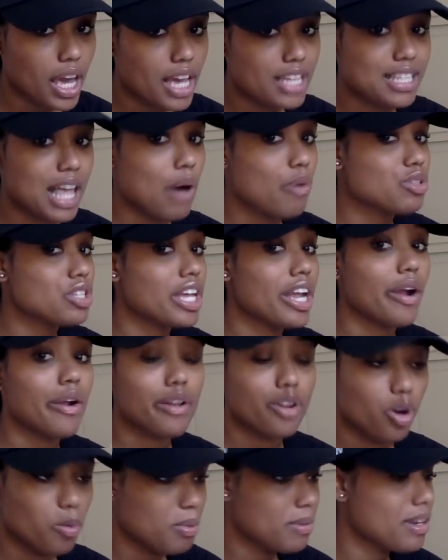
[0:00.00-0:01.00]
Because I was
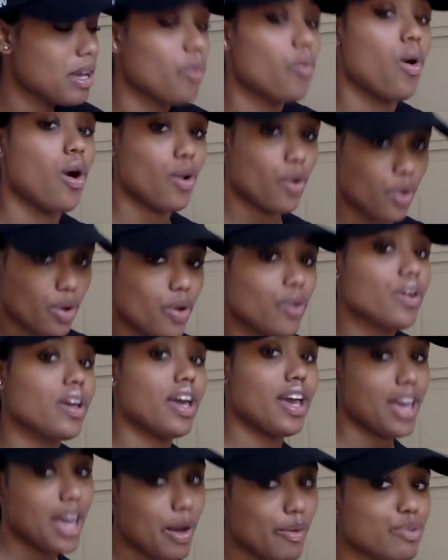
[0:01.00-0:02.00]
aerial up in that water,
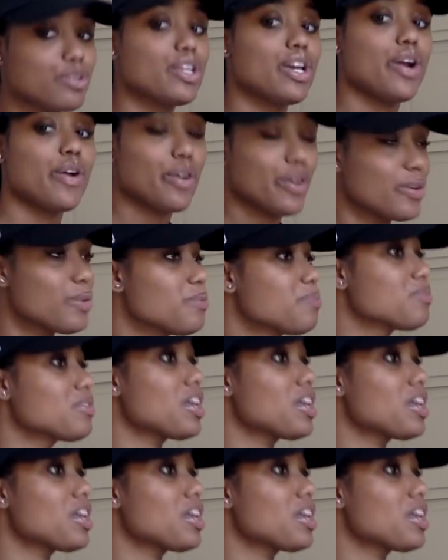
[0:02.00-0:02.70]
okay? I was aerial.